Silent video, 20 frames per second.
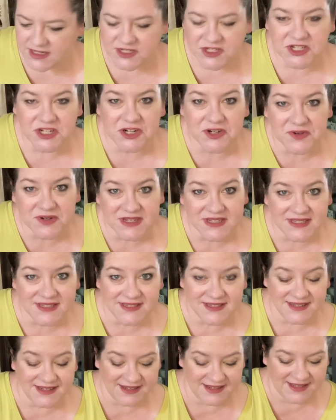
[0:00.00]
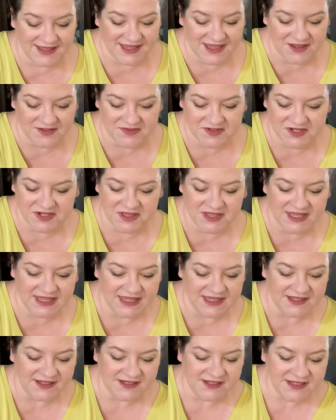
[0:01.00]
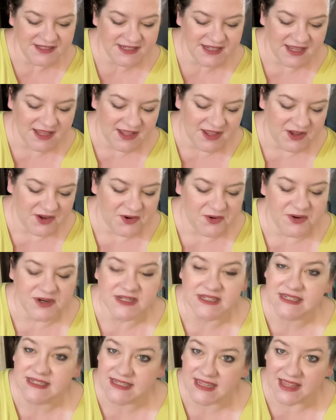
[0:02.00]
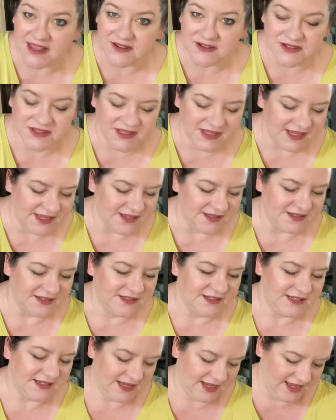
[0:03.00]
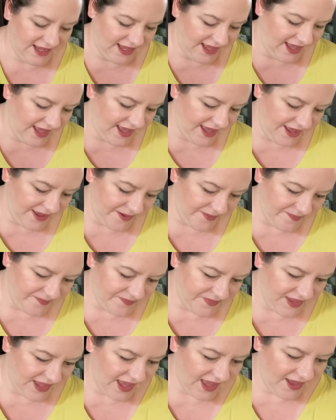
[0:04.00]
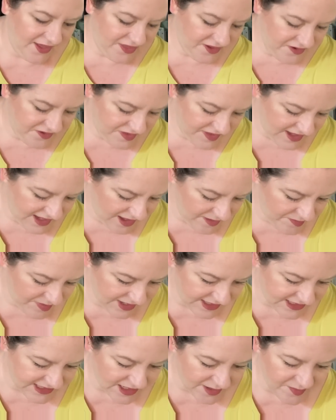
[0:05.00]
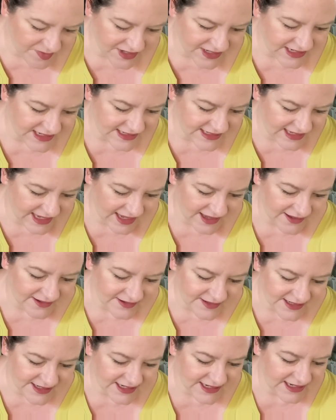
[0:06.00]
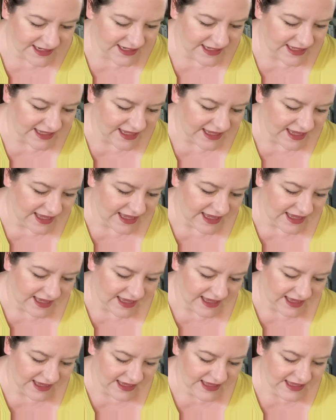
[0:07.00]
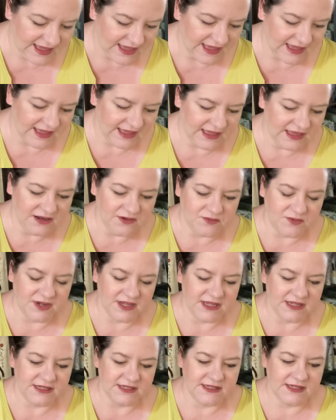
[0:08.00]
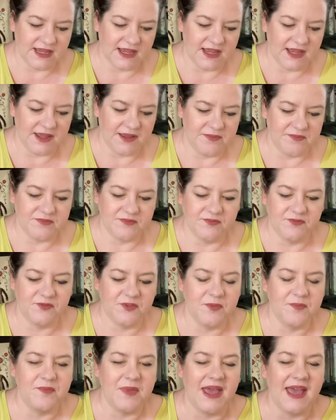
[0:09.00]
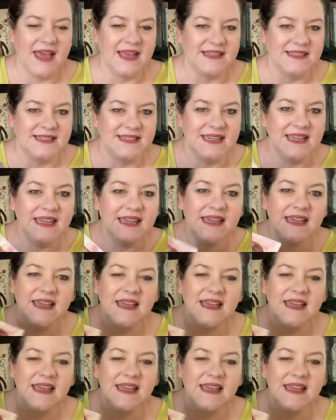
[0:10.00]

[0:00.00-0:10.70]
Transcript: generous gift to the Guild, or a discount to the Guild. The other thing I picked up on discount, again, was from Etsy.